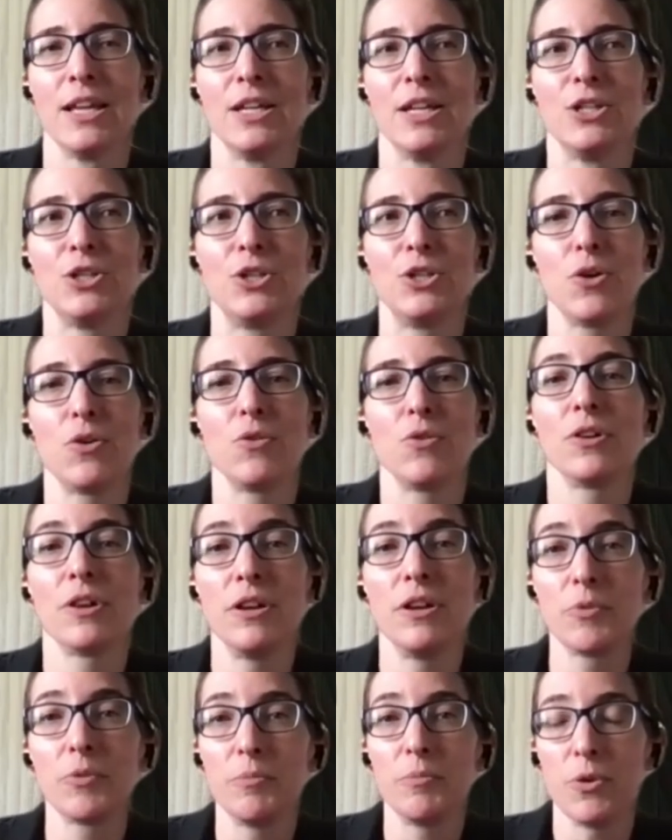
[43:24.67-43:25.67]
So you're
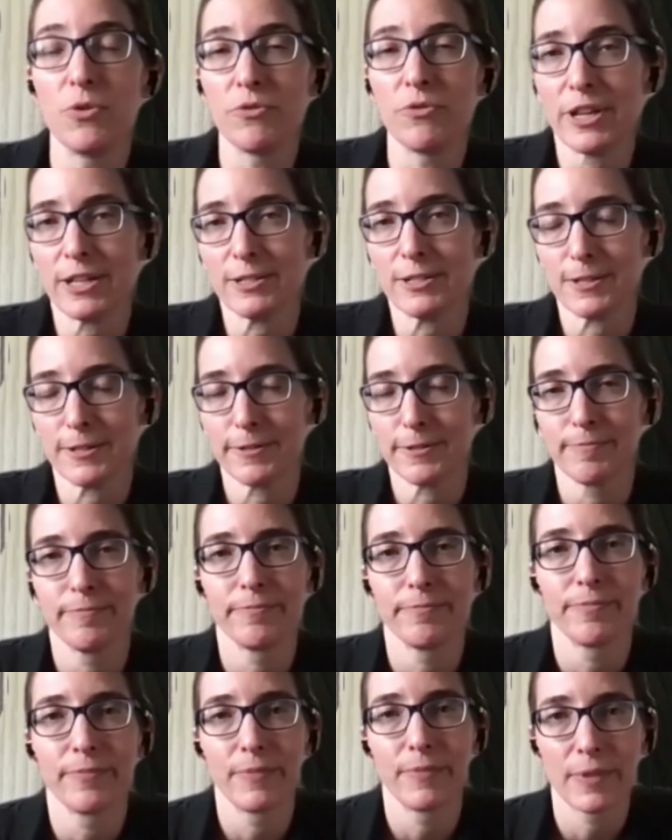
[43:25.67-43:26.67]
going to remove it
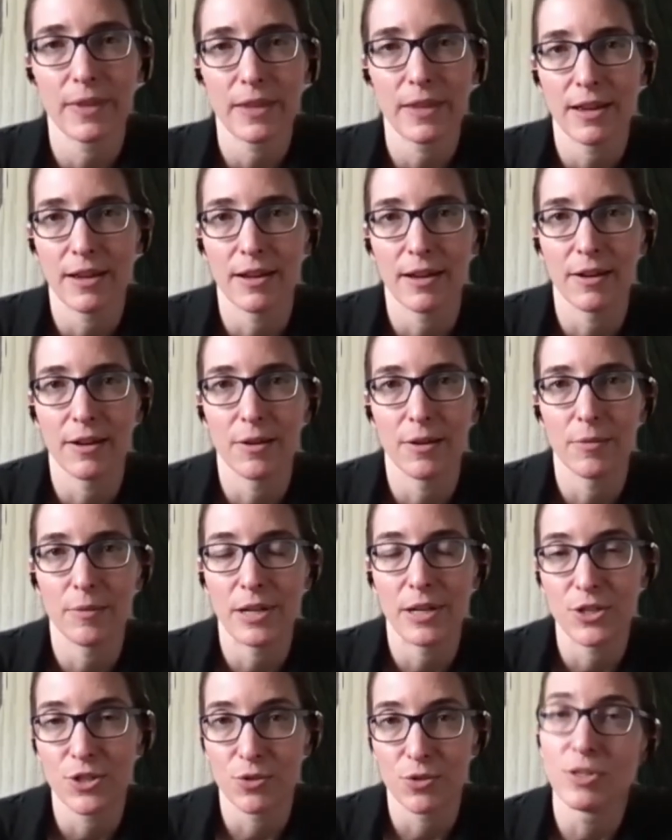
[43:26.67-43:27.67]
um,
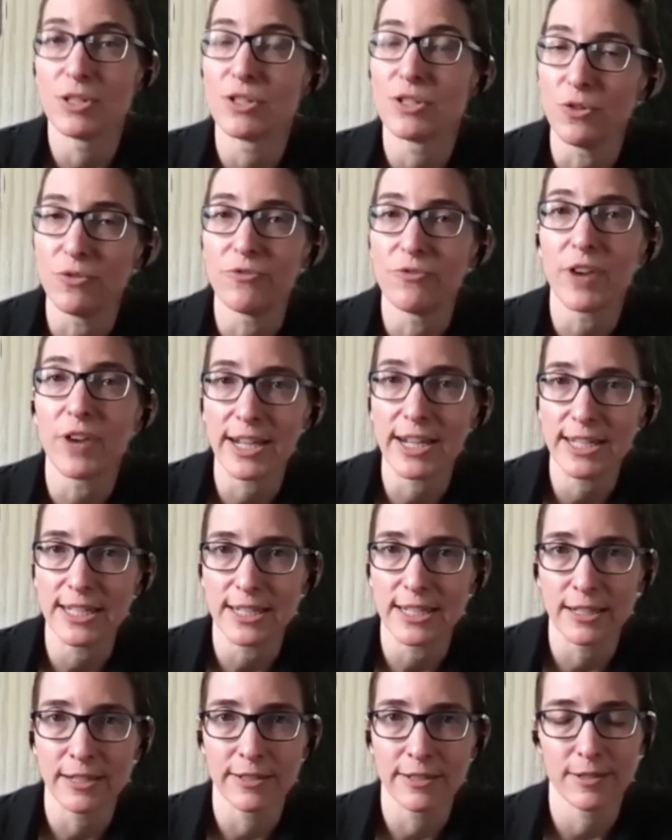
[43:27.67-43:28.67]
as soon as you find
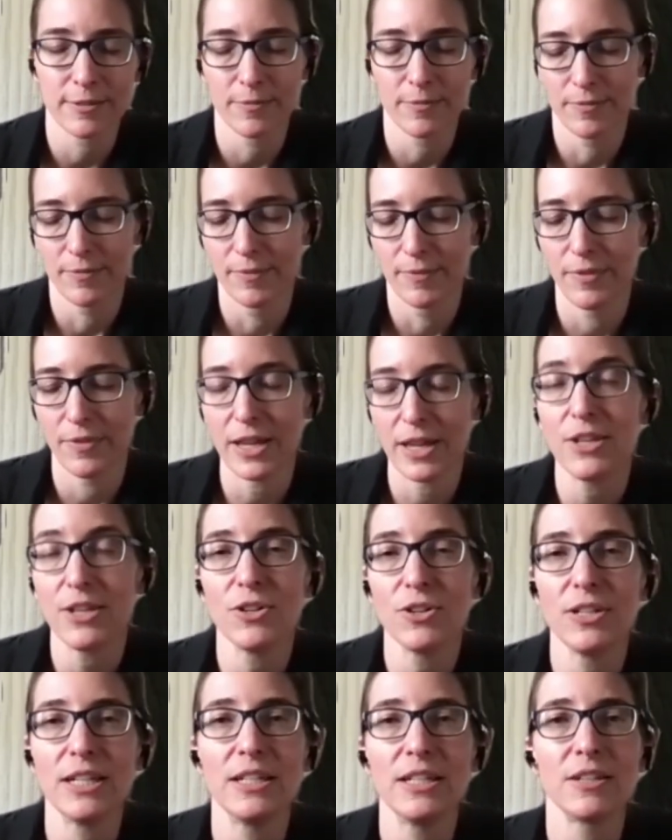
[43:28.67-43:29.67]
it. Then mm-hmm.
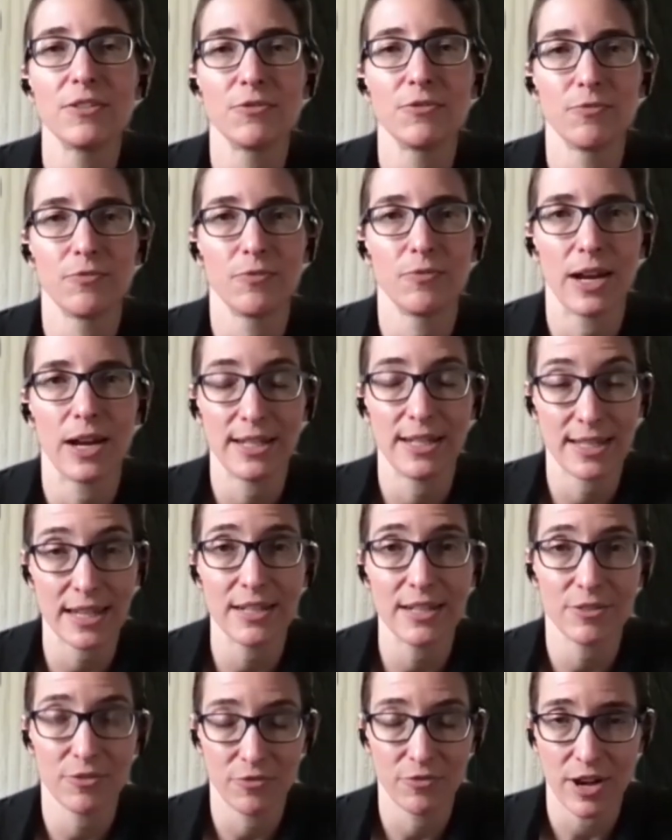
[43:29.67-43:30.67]
you need to
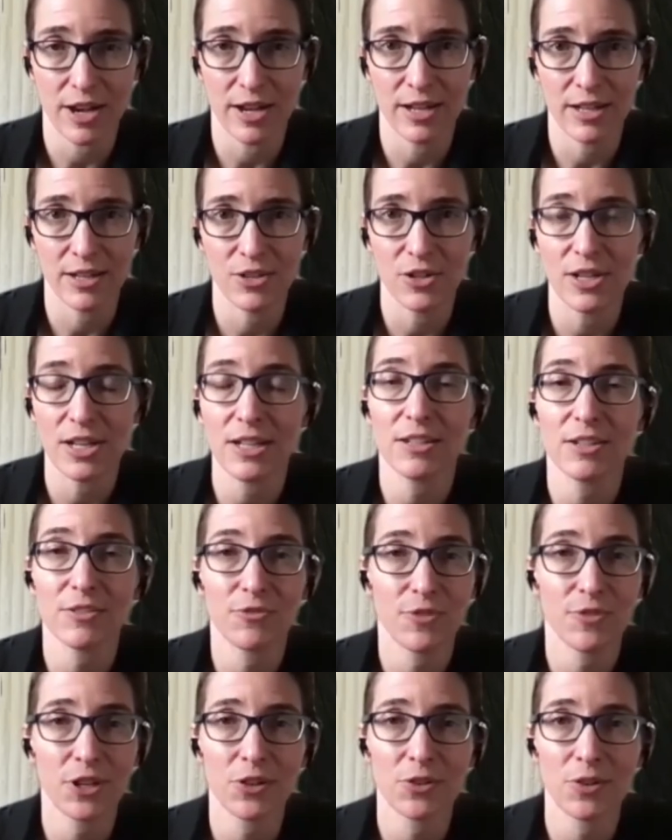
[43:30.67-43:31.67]
identify it. You need to
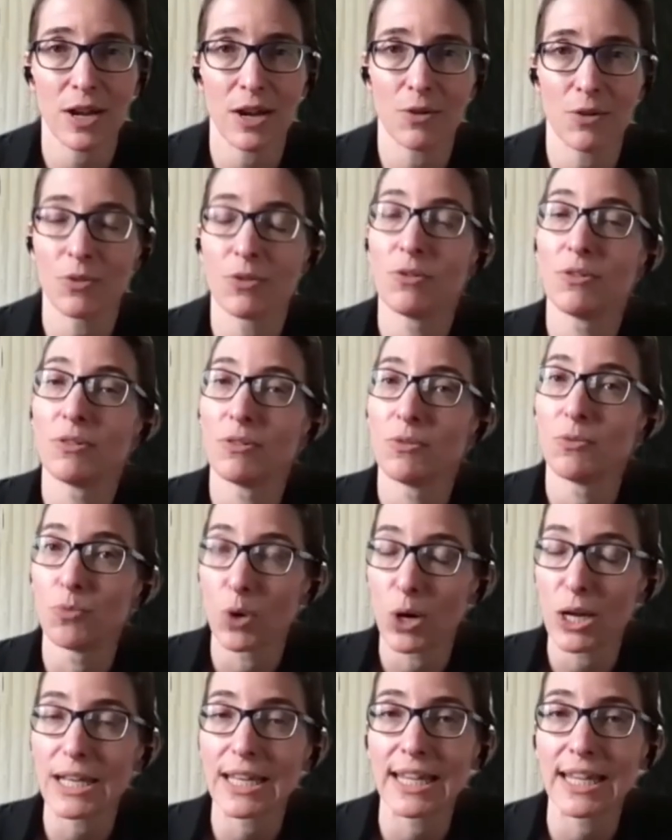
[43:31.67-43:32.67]
figure out
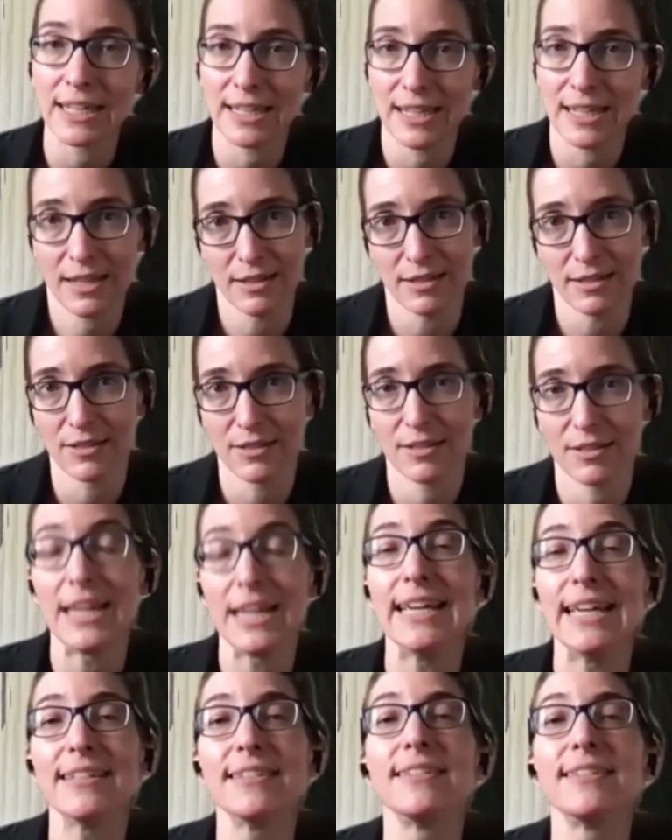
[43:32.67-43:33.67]
what it is.
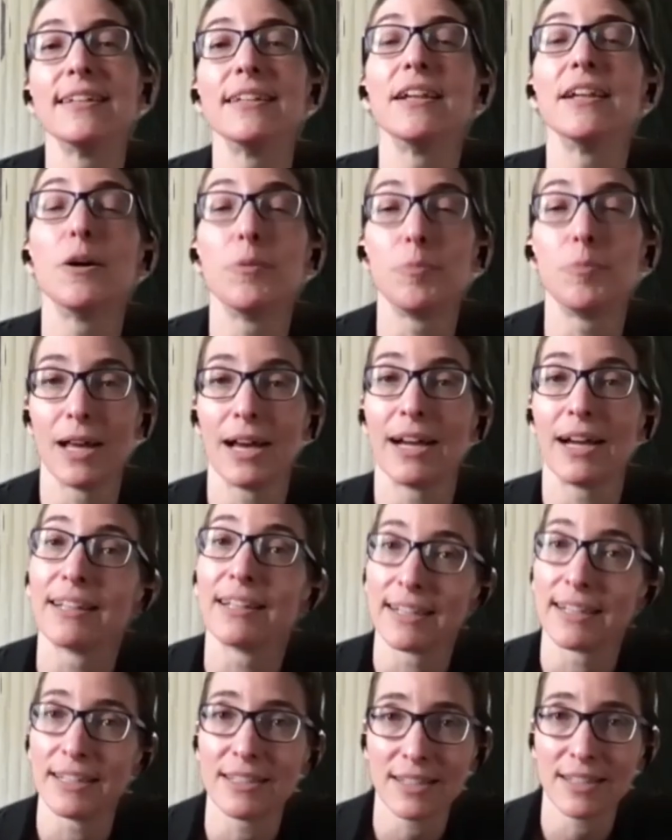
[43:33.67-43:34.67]
Is it a black
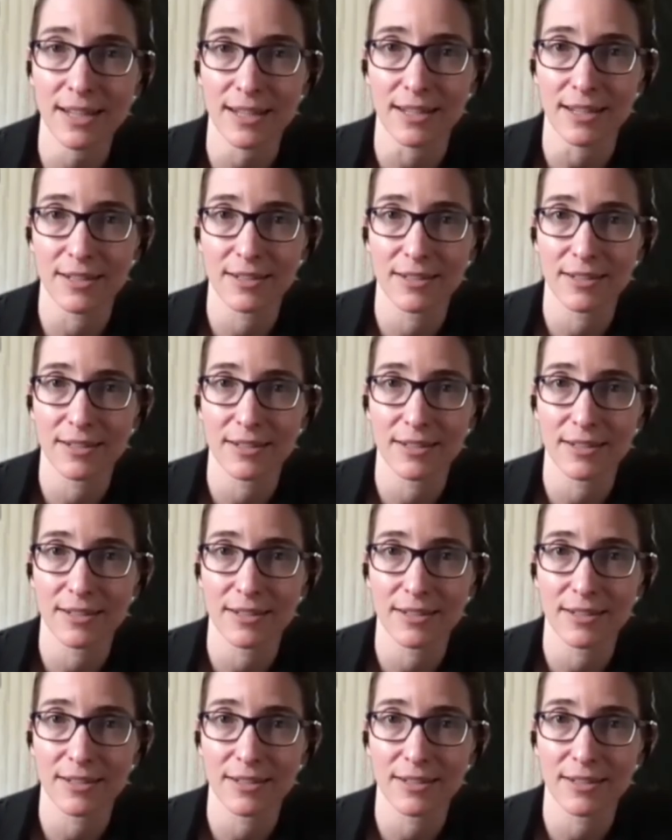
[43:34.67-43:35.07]
legged tick?